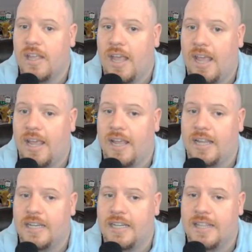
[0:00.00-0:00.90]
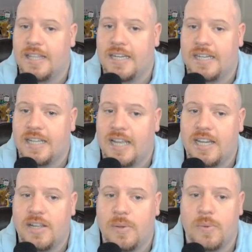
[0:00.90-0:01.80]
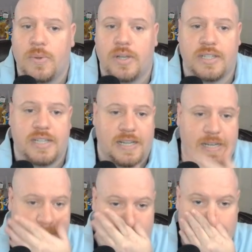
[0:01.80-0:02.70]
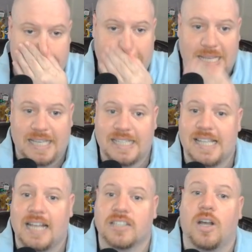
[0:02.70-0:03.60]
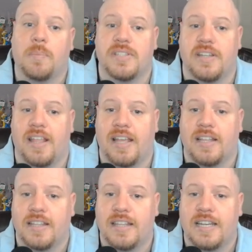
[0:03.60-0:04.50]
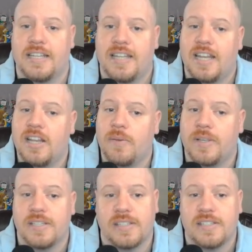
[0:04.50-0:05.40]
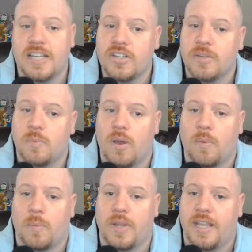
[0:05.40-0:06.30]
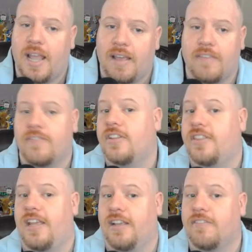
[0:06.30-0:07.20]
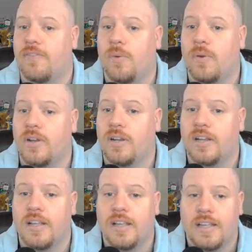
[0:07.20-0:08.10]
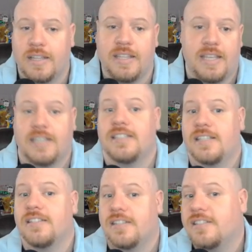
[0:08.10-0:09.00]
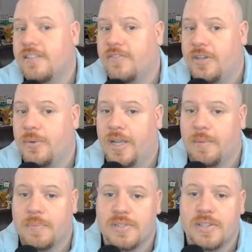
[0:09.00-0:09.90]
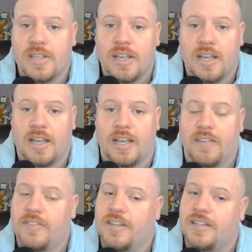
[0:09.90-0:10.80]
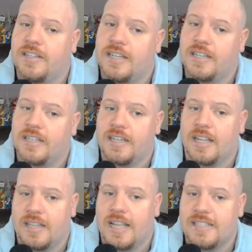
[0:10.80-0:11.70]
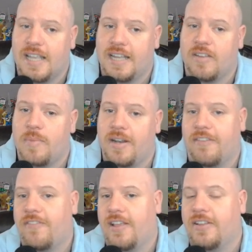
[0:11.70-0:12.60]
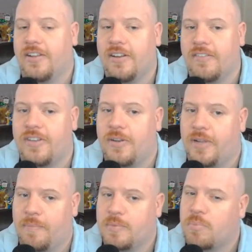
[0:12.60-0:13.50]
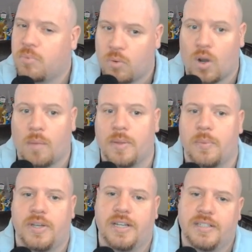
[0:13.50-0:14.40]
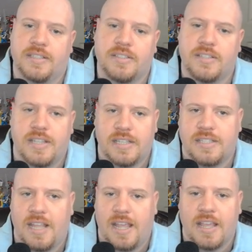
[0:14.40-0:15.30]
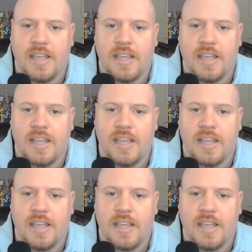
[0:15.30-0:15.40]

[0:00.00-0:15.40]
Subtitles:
And the Nintendo did the exact opposite of that. The Nintendo is essentially what we have to thank for the existence of video games. If the NES had have been a failure, video games probably wouldn't exist to this day.